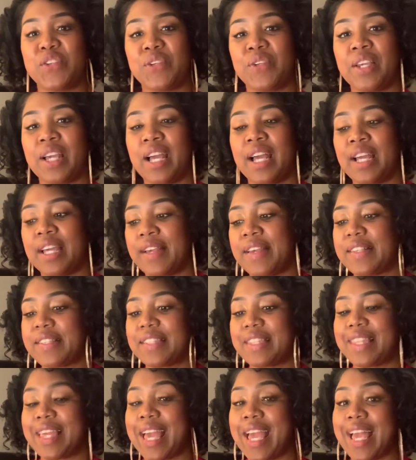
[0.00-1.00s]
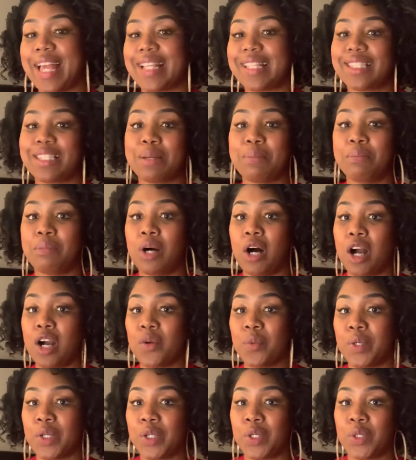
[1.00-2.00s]
you guys that
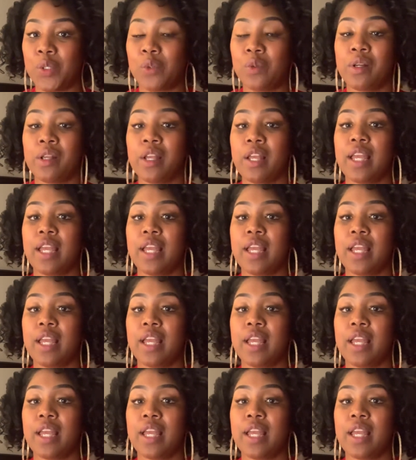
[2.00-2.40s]
tomorrow